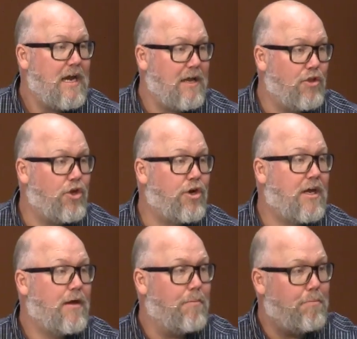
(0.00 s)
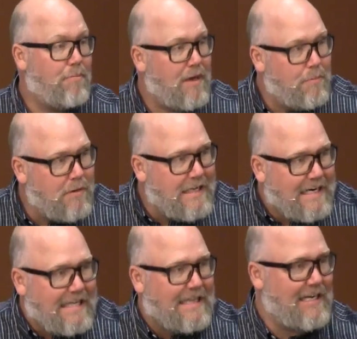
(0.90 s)
and look
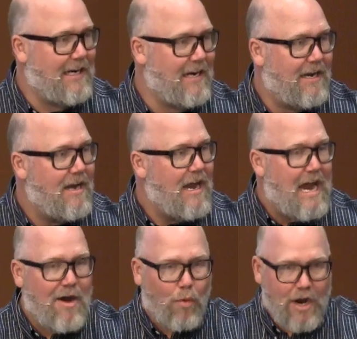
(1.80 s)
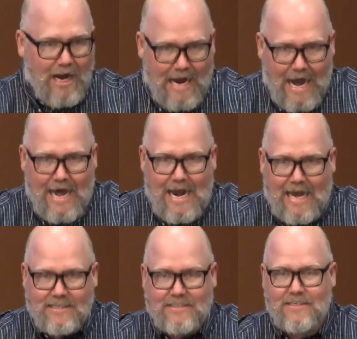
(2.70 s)
biblically at what God
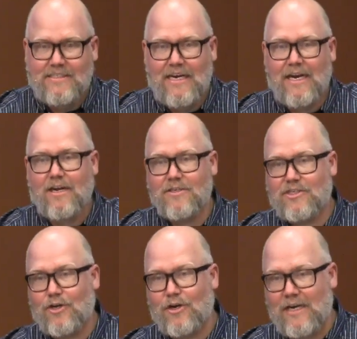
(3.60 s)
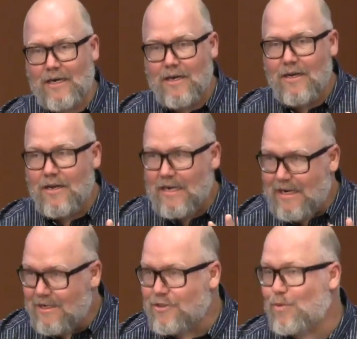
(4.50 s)
has to say concerning
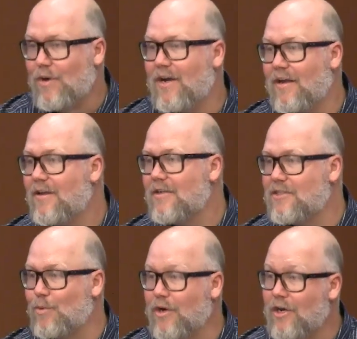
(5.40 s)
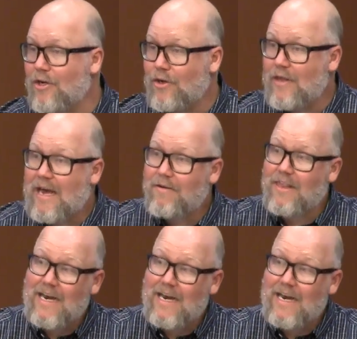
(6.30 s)
Israel. So we're going to do that the